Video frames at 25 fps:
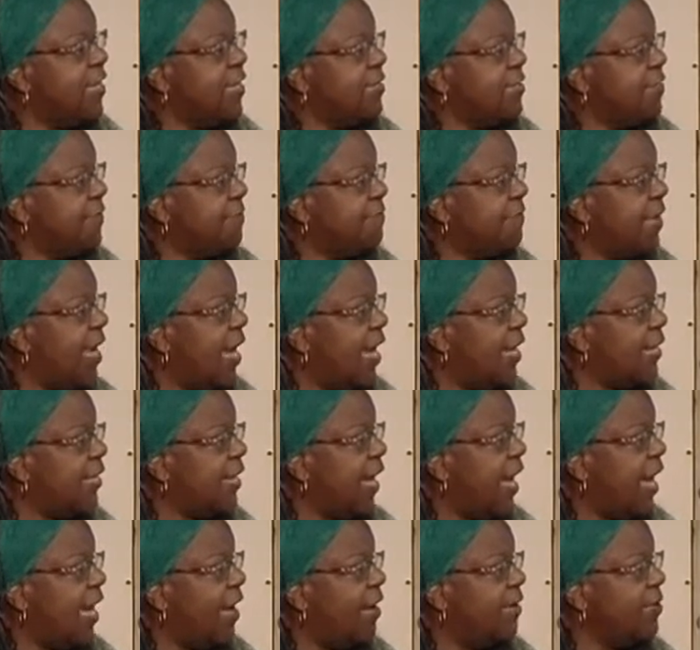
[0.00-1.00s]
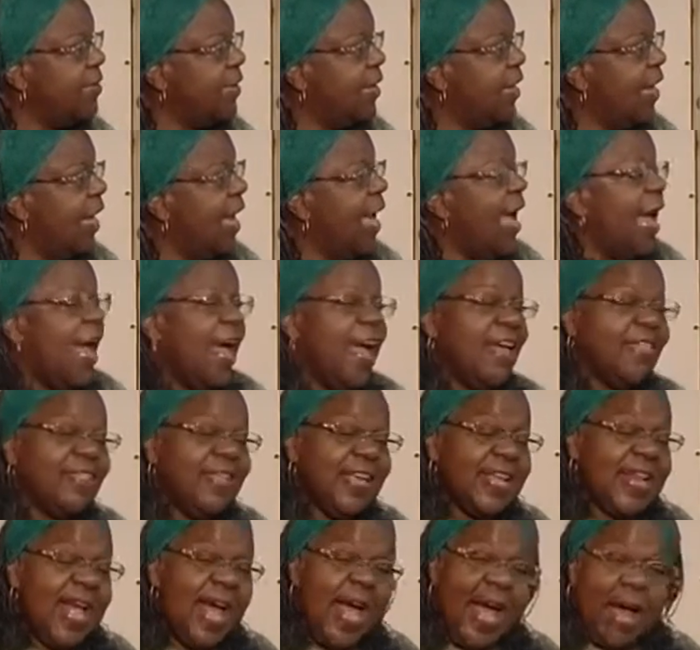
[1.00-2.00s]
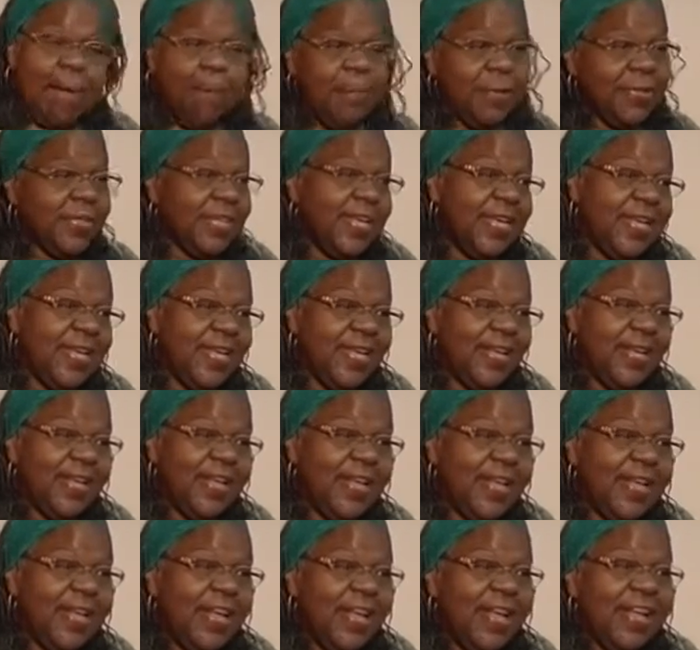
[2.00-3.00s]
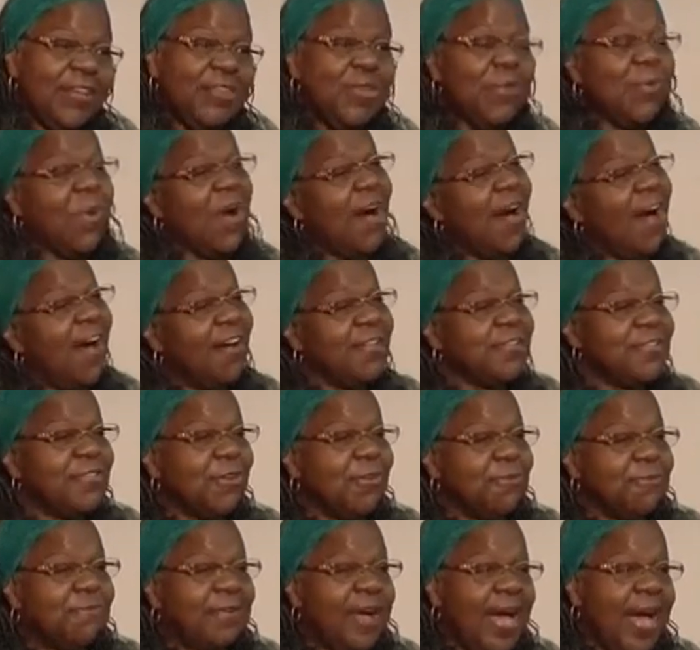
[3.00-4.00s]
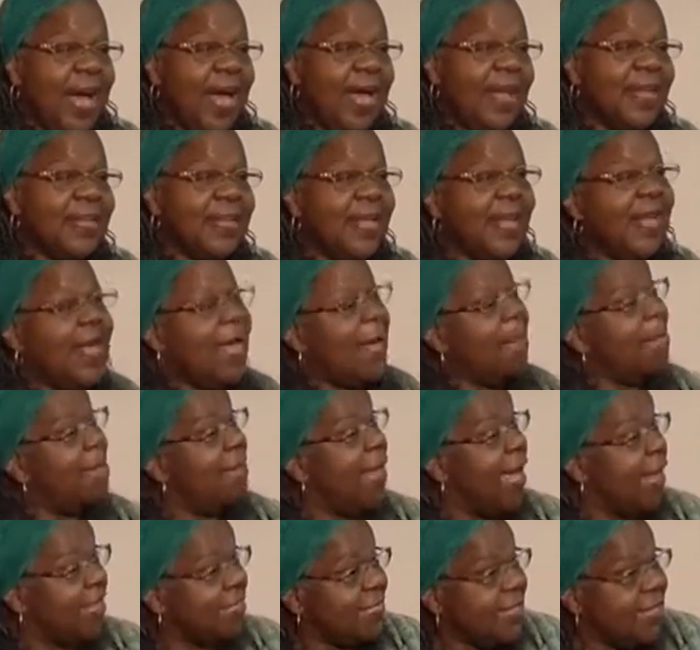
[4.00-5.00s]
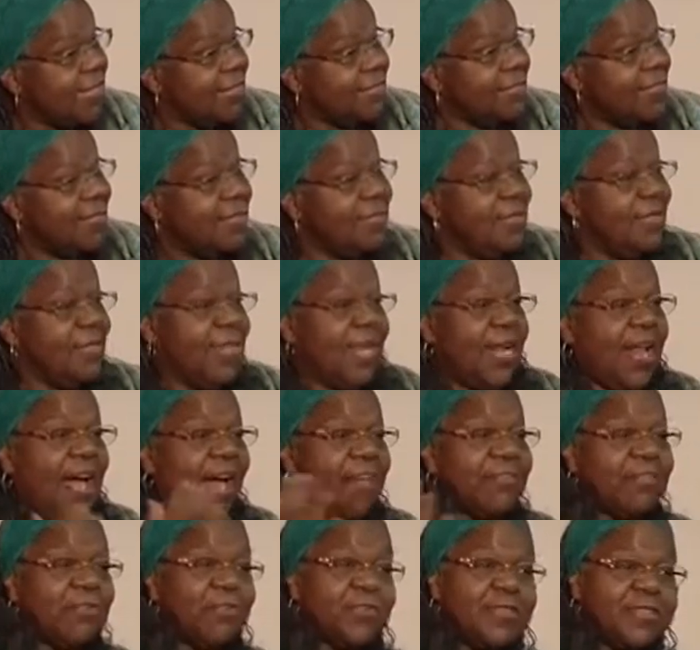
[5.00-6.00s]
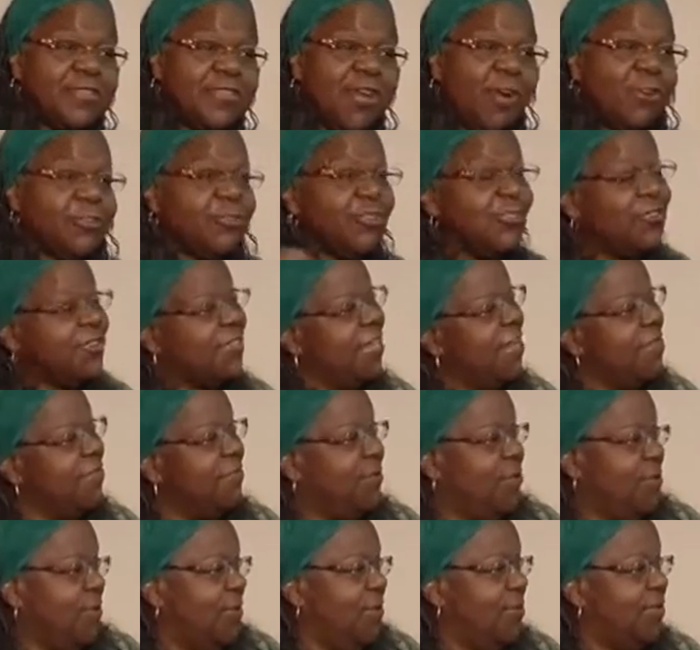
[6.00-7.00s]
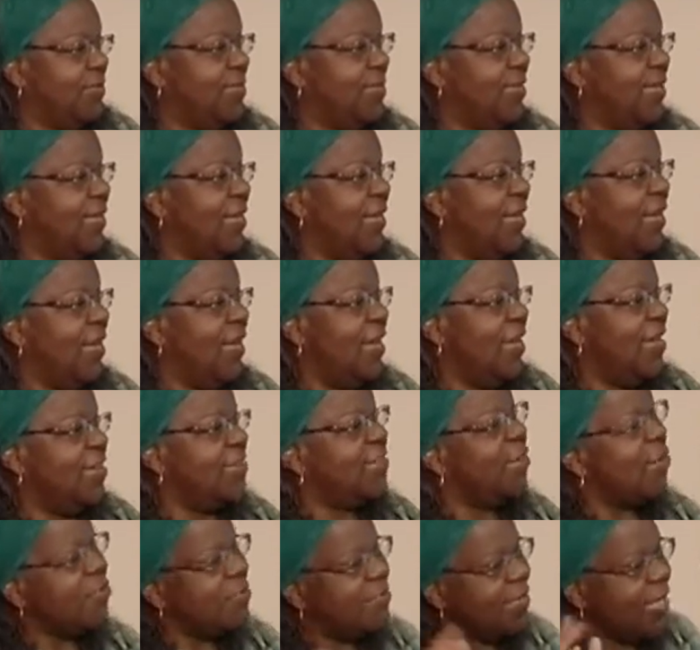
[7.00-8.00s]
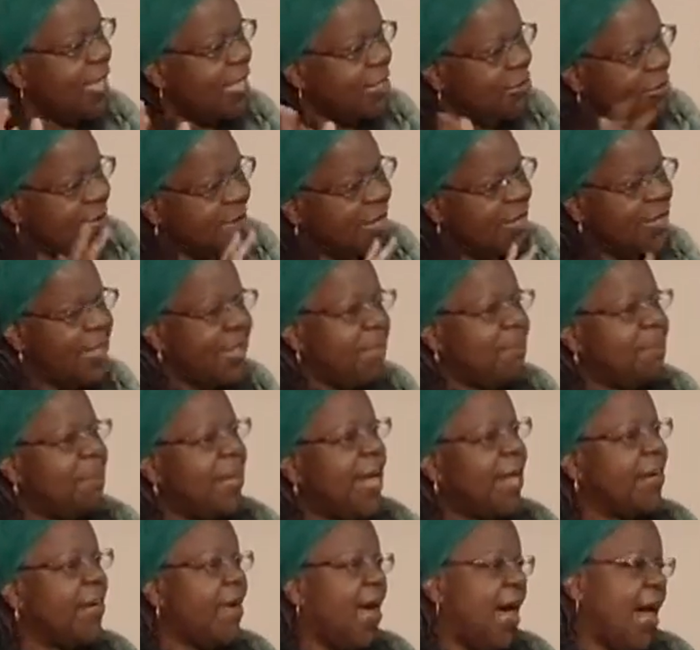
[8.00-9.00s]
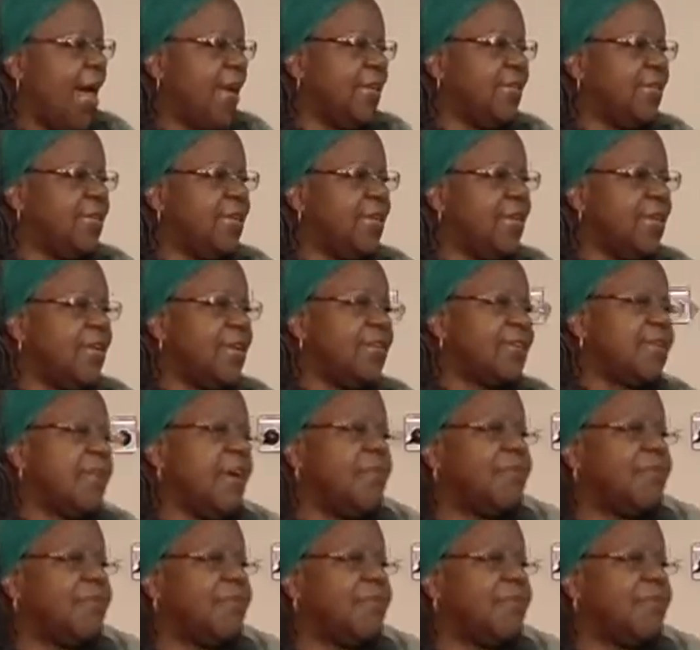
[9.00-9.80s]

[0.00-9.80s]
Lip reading: to find out, and then happily, you will also find methods that other researchers have used. So then you can get better ideas of